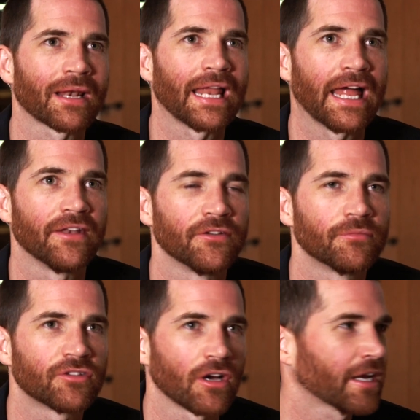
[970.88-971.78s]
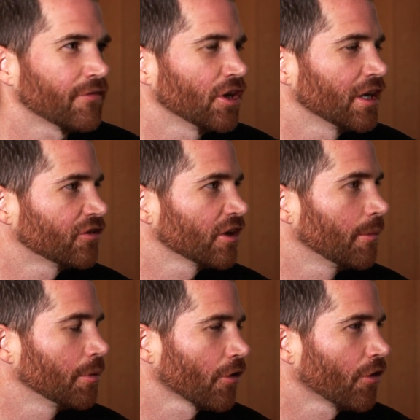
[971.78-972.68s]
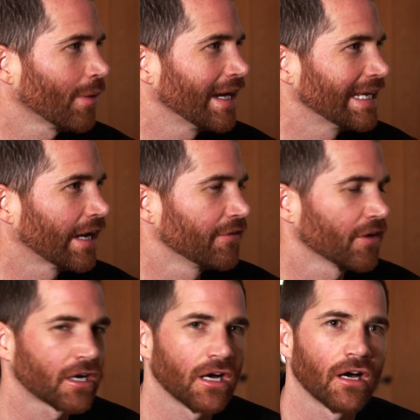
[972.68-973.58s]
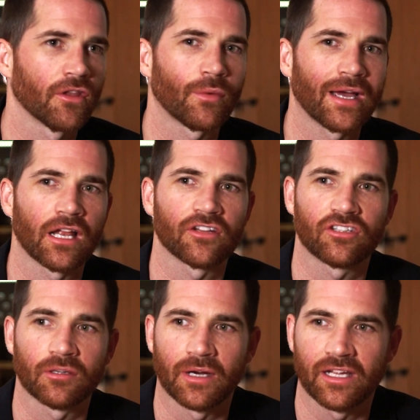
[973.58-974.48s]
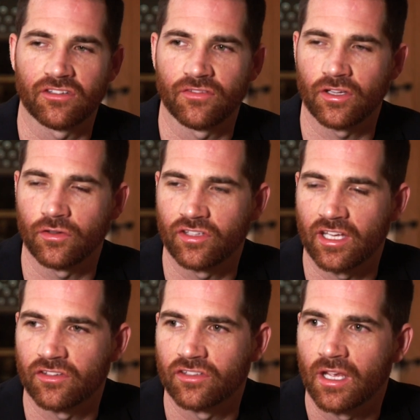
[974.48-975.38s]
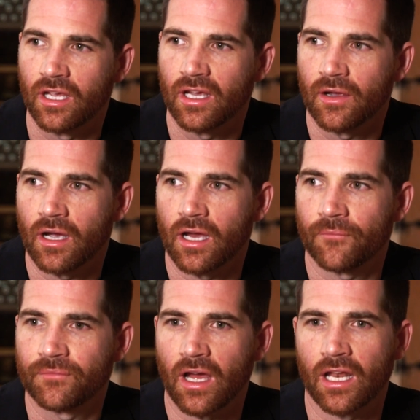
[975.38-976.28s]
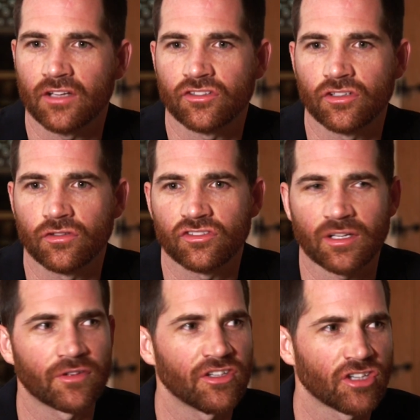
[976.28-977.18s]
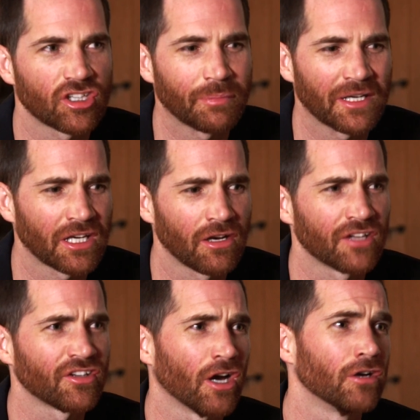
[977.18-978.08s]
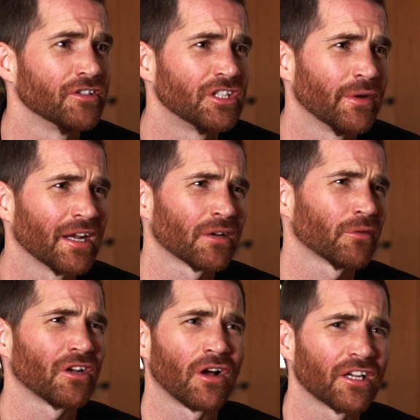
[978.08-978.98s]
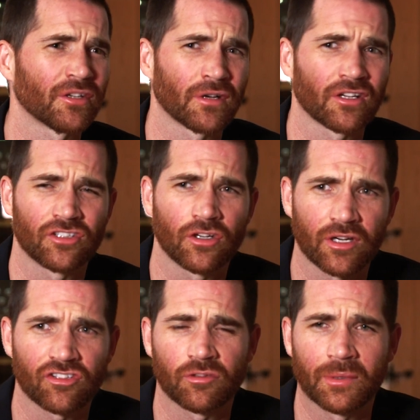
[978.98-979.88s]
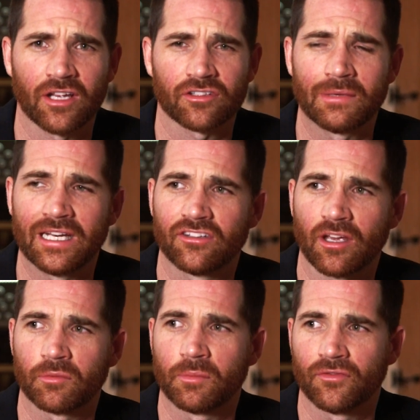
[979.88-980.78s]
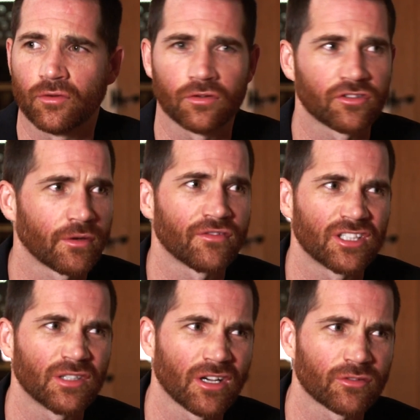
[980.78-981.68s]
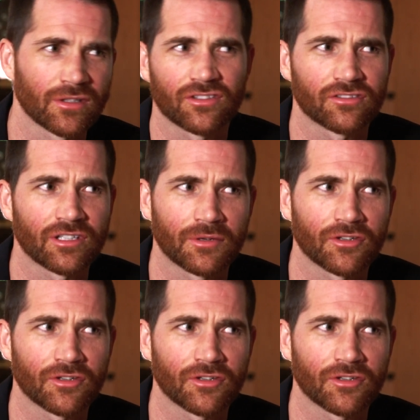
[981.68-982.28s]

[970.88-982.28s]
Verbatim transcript: planned? So I'll give you an example on the way down in the car. The way I like to do my interviews is I like to do some research, but I don't like to overdo it. I don't want to ask you questions you've been asked a million times before, so if I do ask one, just tell